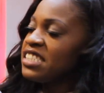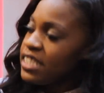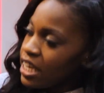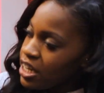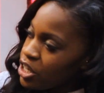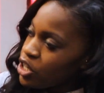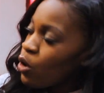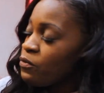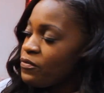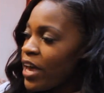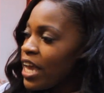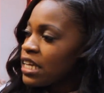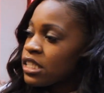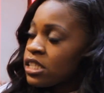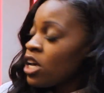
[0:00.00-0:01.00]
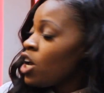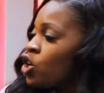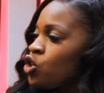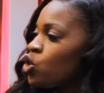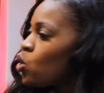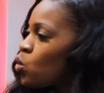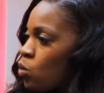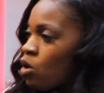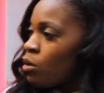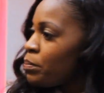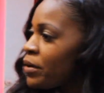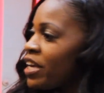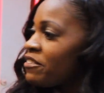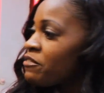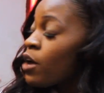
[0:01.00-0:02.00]
can see it in your face you don't
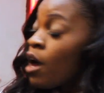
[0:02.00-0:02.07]
want beef.